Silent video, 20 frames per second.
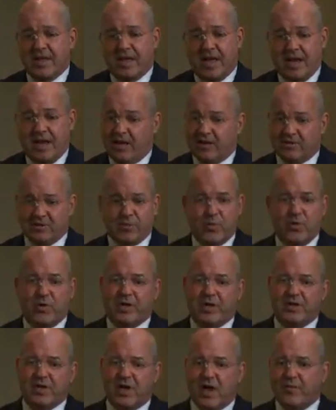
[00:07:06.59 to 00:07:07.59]
And here's a point
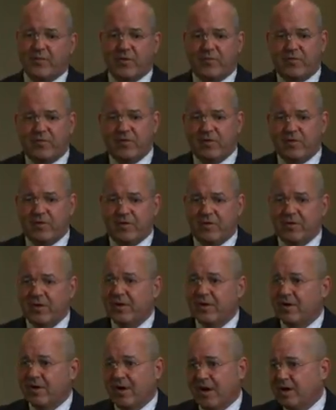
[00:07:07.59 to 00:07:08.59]
in time, if you're
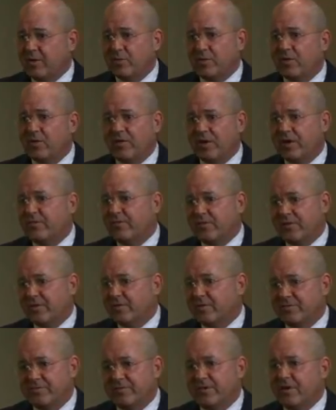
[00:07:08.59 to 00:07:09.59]
unemployed
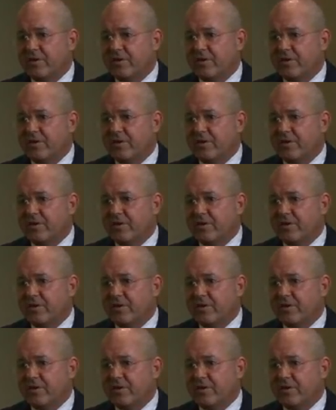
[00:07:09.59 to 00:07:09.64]
for